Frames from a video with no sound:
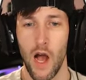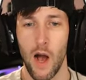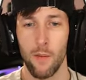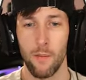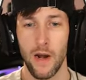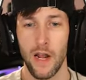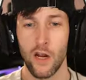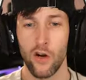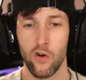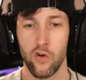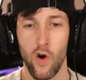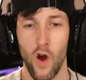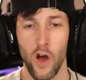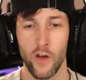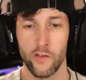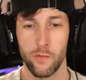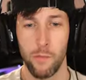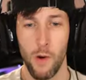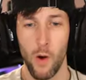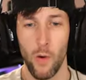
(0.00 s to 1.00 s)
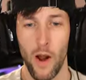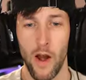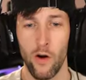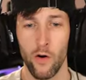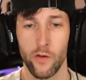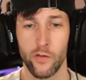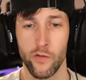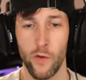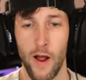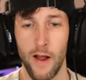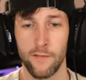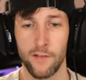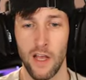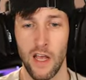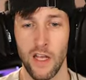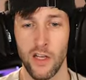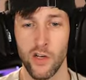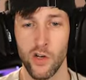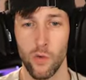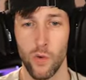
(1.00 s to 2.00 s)
How many crossbow arrows do I have
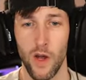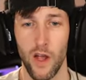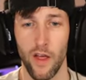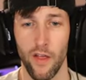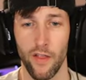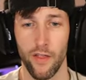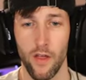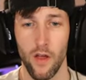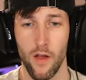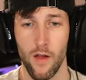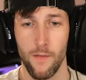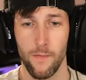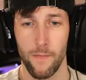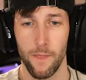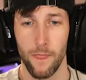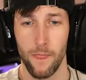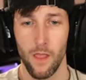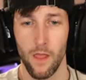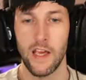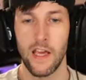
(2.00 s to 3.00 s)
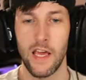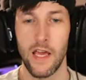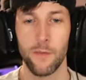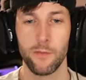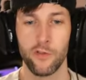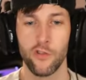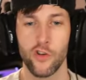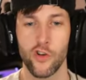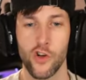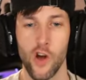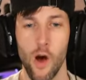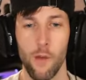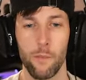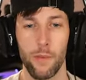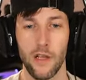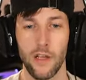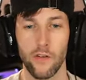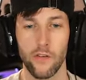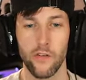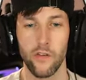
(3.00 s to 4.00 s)
to hit you with? He keeps
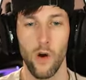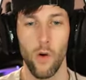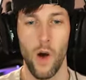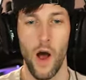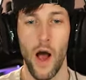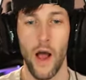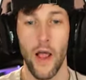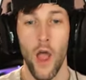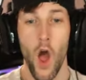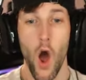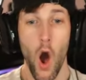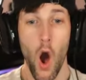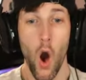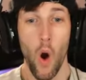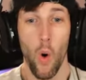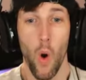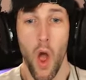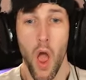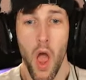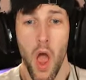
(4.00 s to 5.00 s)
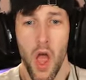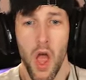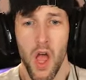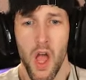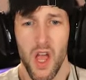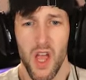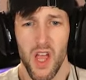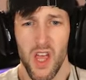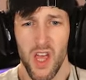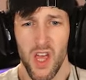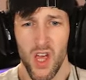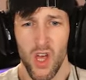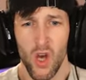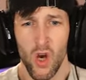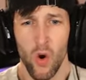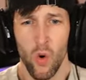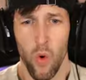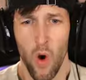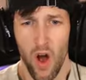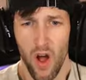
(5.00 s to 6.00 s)
jumping so high. Oh,
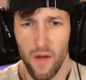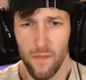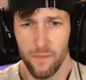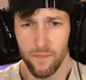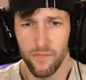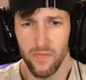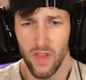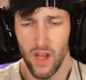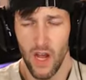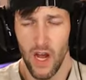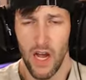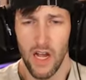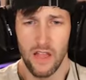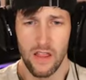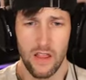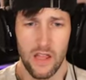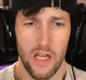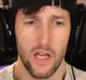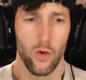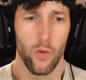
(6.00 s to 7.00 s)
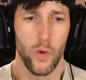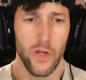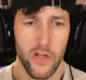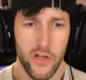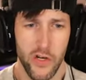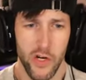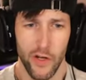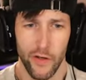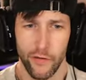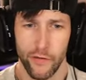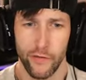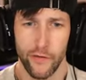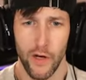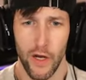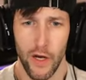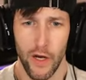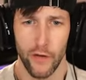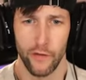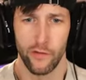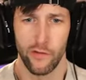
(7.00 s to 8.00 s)
ew. I think we just
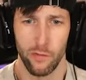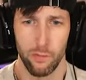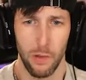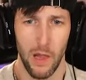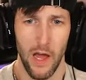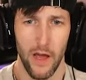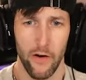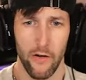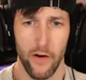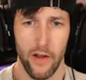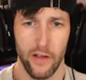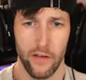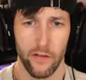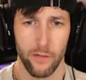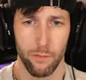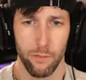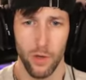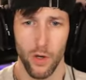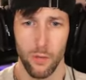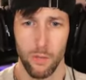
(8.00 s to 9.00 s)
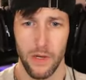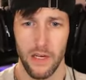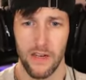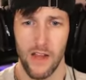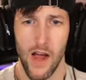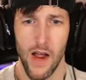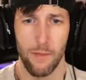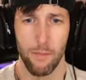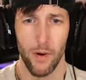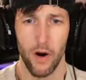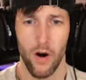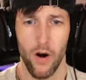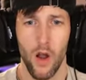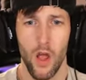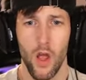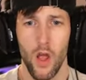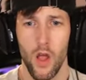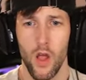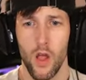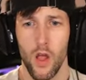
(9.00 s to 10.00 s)
uh, splattered his poopy
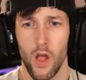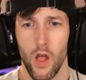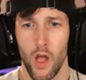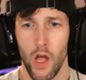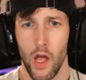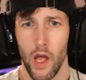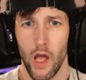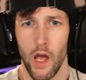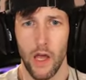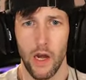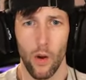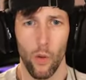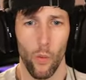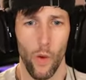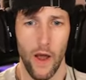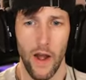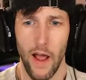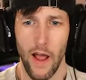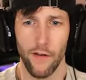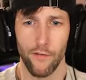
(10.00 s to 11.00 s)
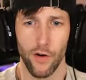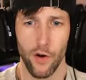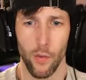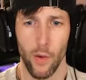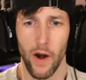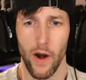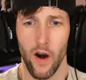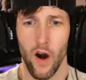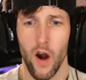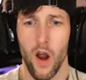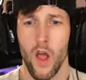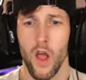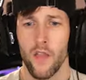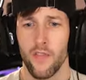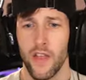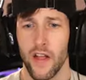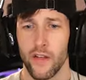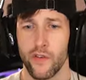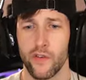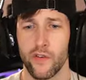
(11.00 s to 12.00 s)
diaper and it went everywhere.
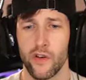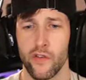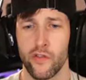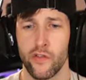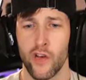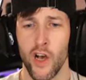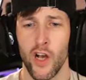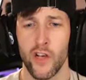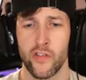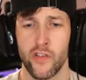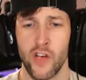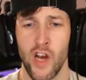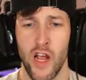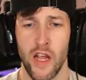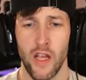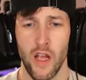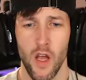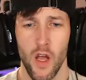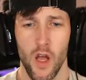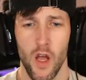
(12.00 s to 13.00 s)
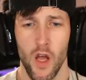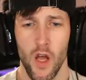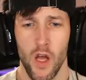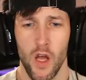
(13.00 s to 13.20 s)
That's disgusting.